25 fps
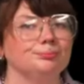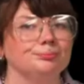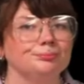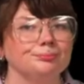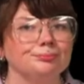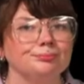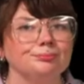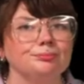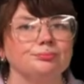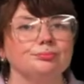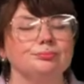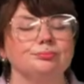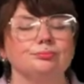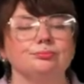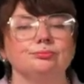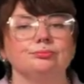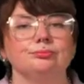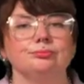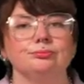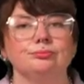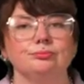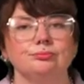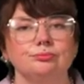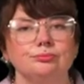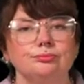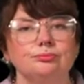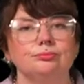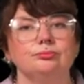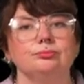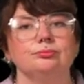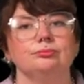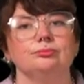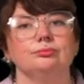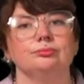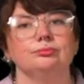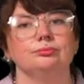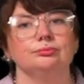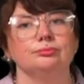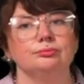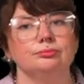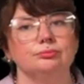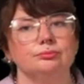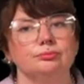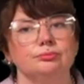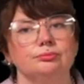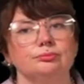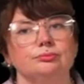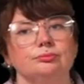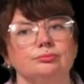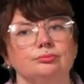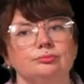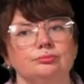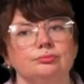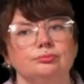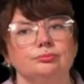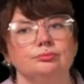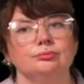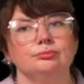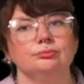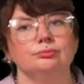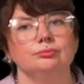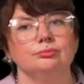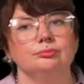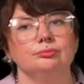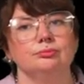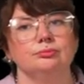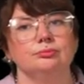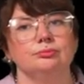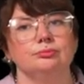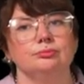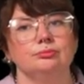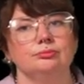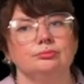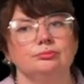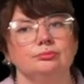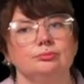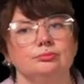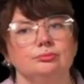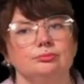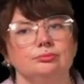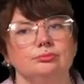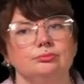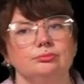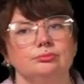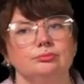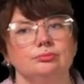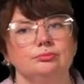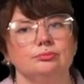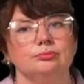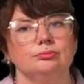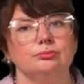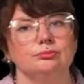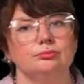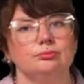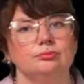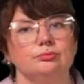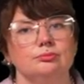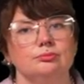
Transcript: This person isn't speaking.